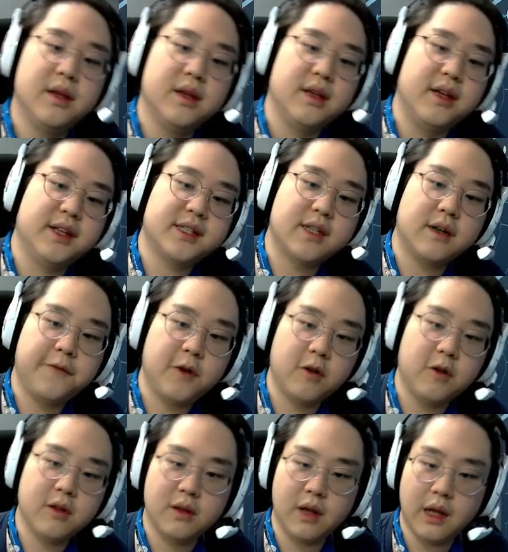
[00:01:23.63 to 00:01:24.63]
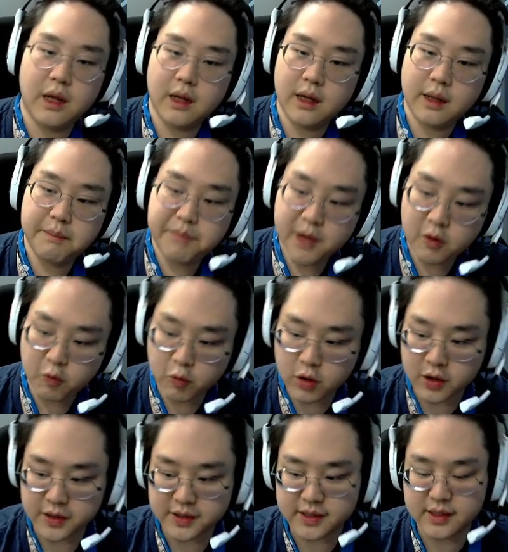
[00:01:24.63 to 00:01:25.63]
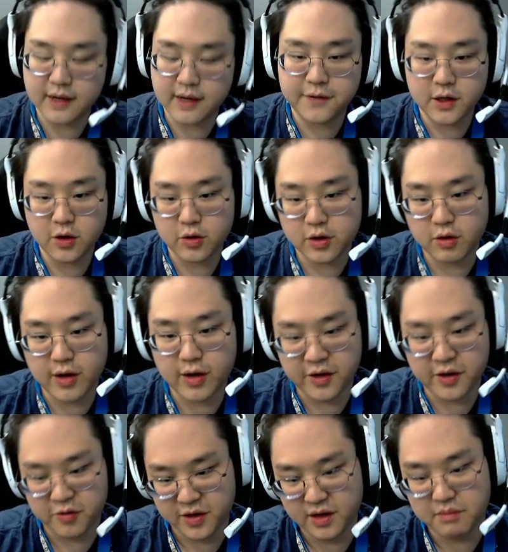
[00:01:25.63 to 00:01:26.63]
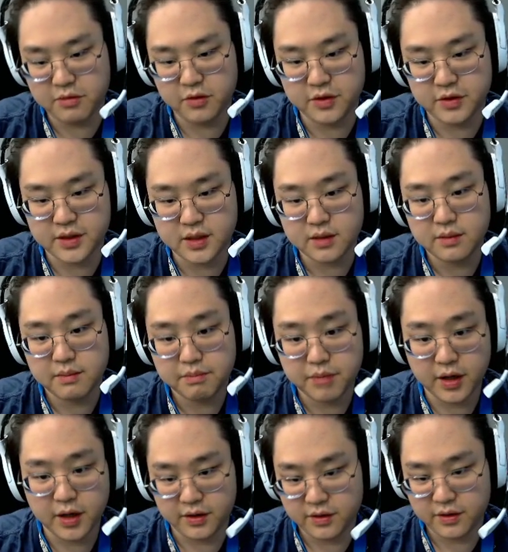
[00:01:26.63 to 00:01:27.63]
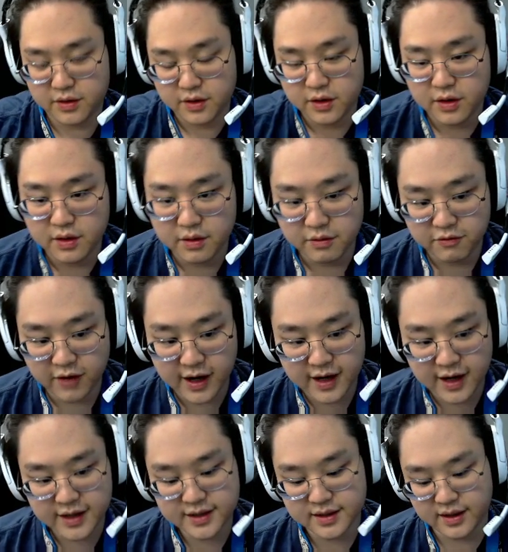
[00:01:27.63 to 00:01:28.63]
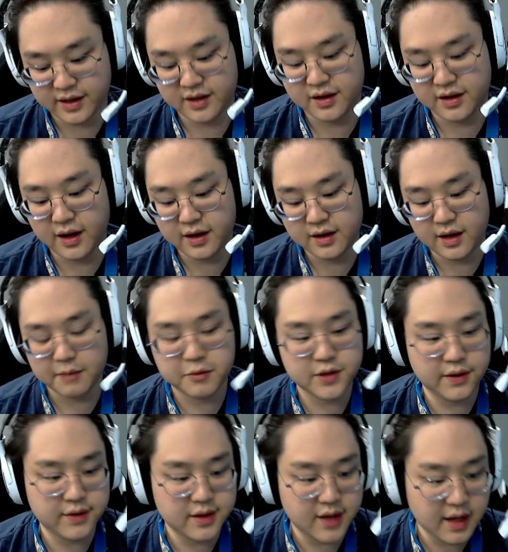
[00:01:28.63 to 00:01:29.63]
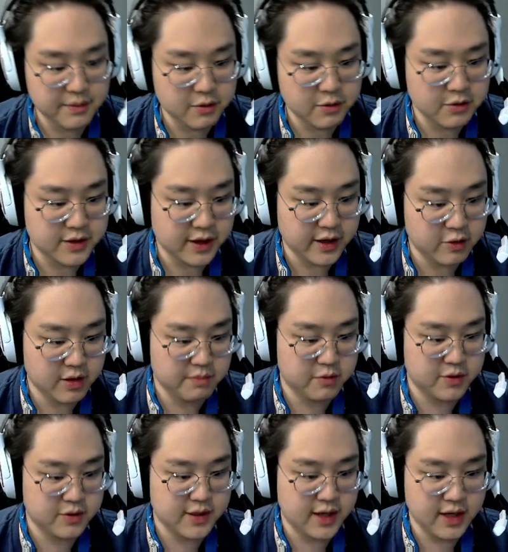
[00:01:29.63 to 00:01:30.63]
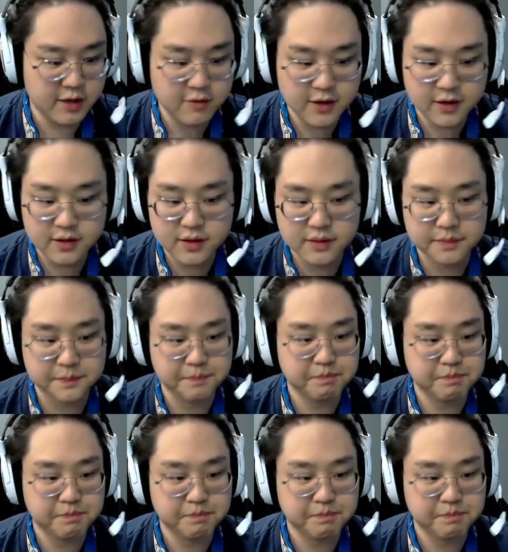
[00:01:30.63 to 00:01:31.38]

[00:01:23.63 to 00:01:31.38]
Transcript: it's gonna feel a bit worse if you don't go Ionian Boots. But Ryze, like 99% of the time, goes Ionian Boots anyways.